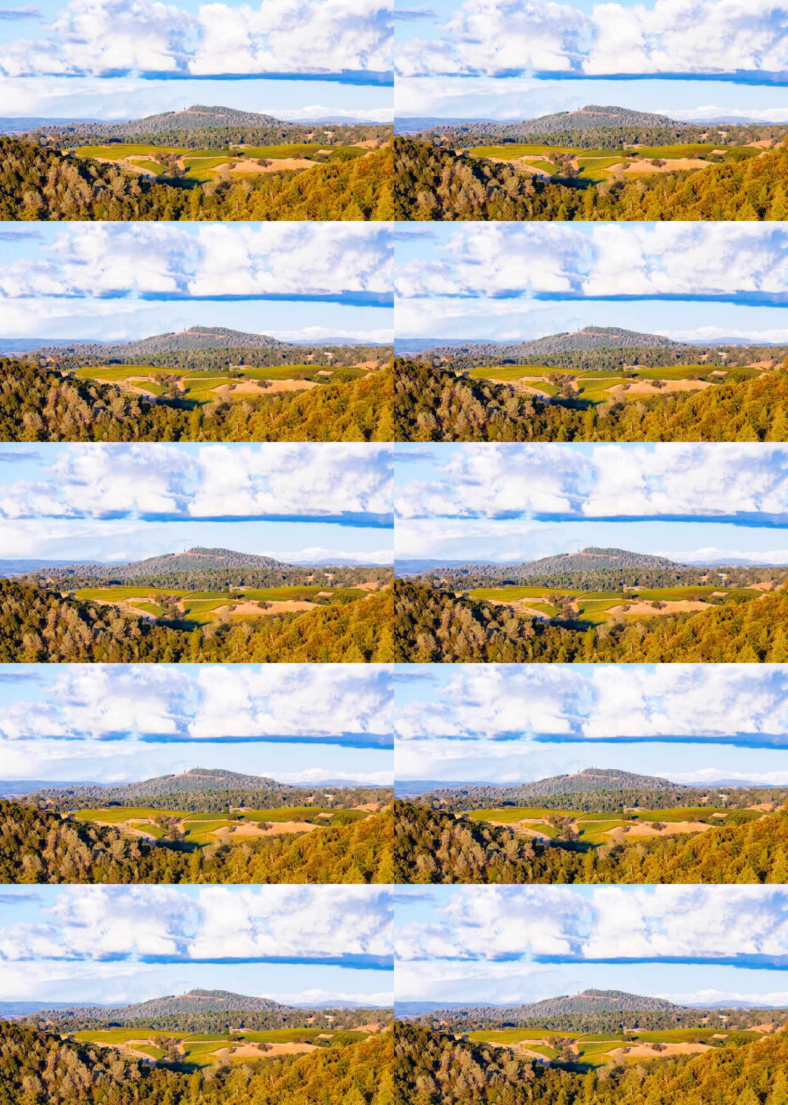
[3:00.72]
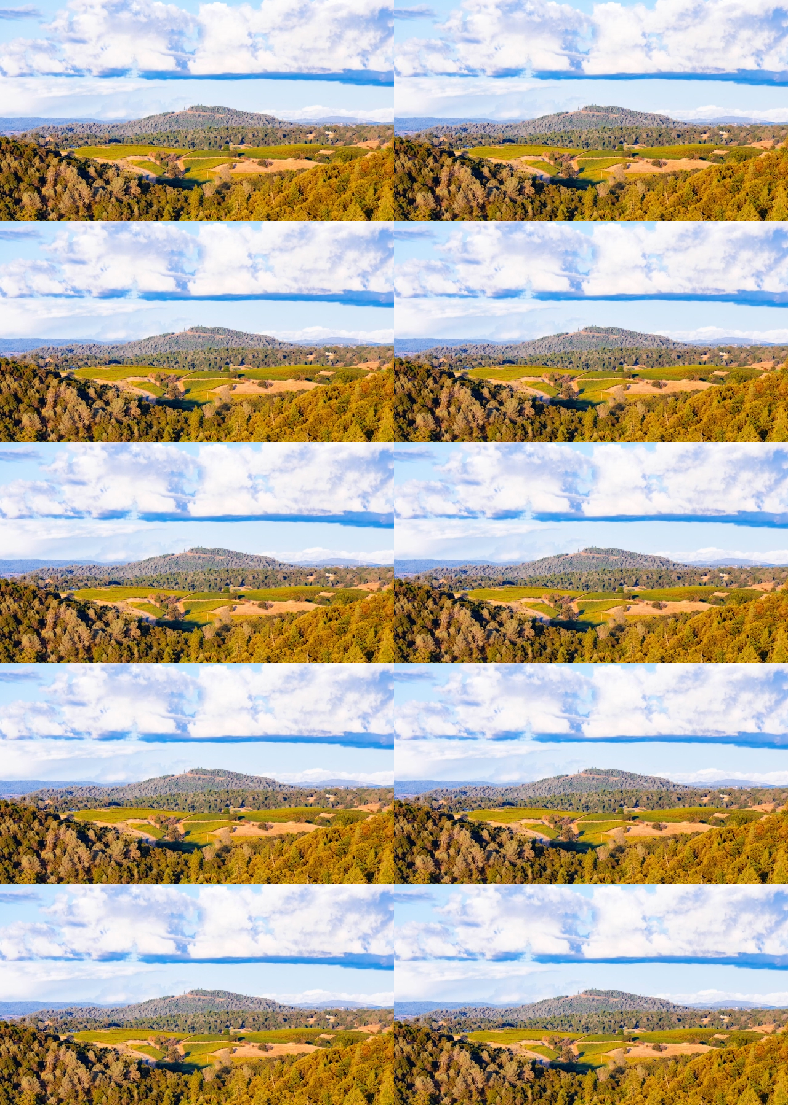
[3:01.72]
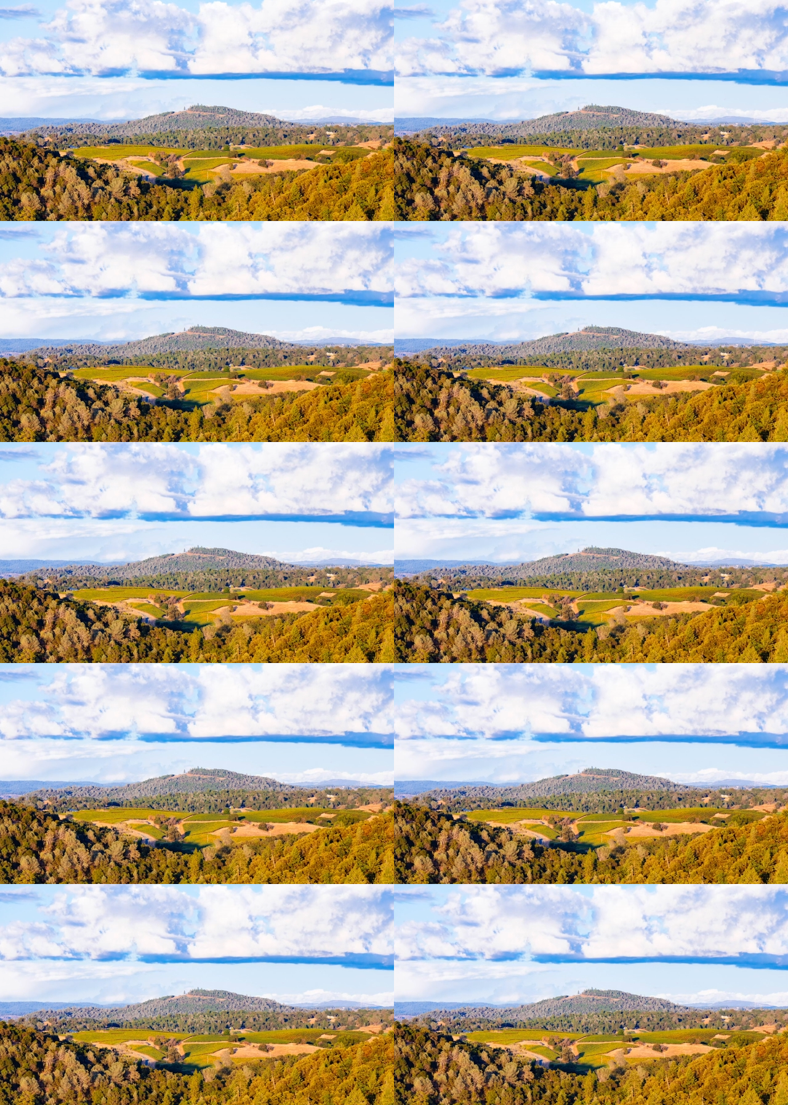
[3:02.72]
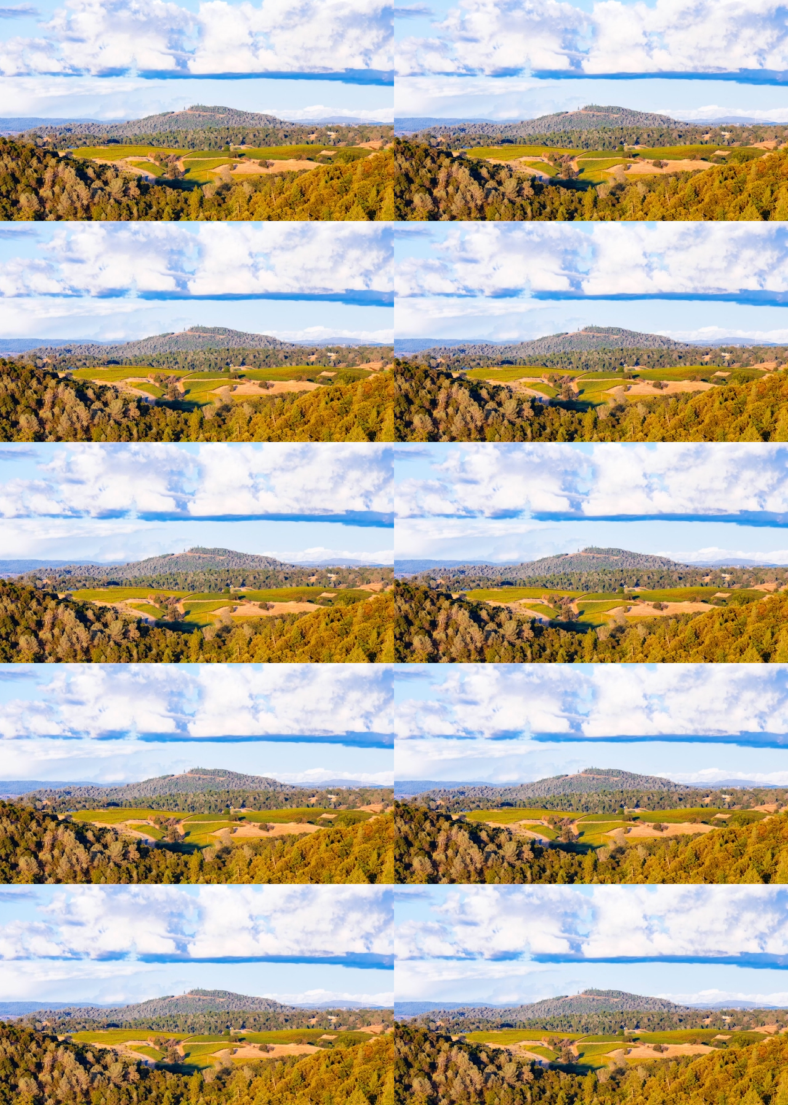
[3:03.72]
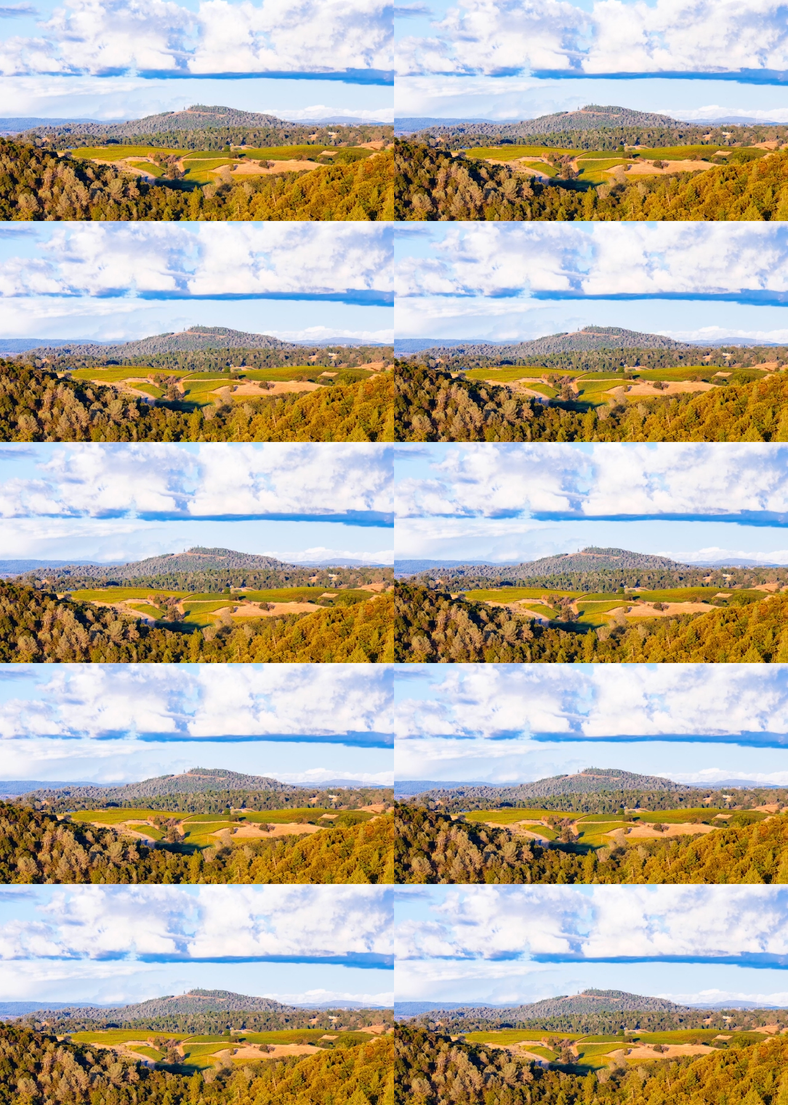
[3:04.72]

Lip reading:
[unreadable: no face in view]